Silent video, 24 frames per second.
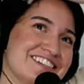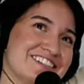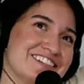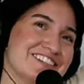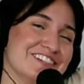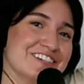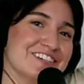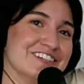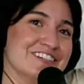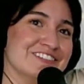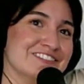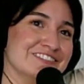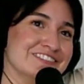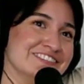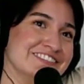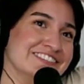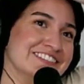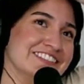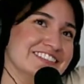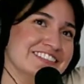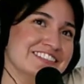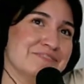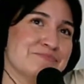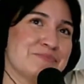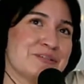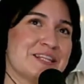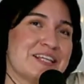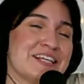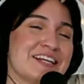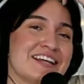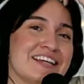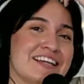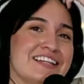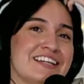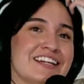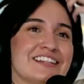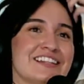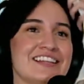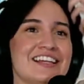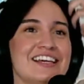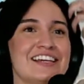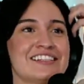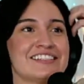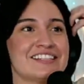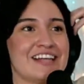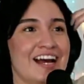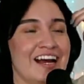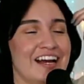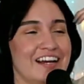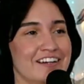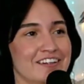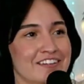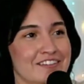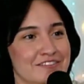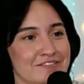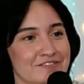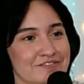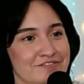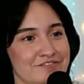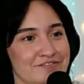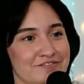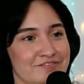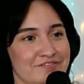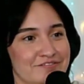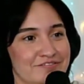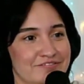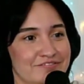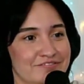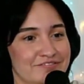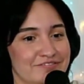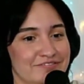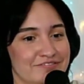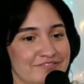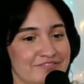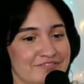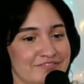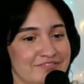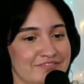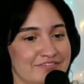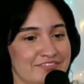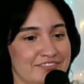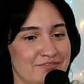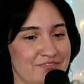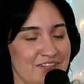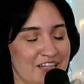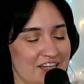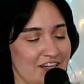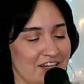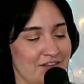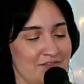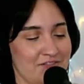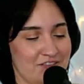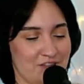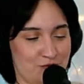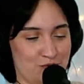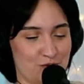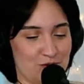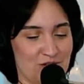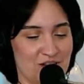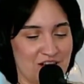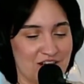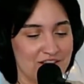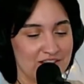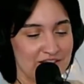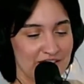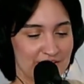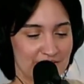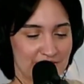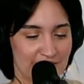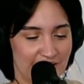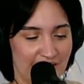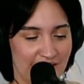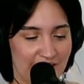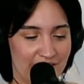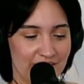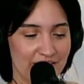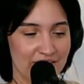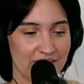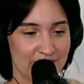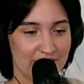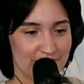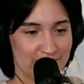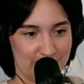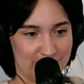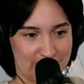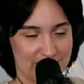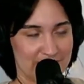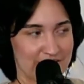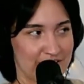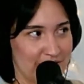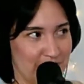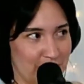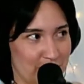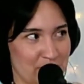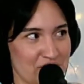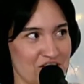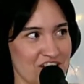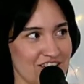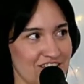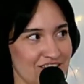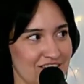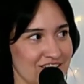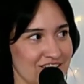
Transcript: so. But then I get like tired of. I'm like, I'm just supposed to eat this again the rest of the week.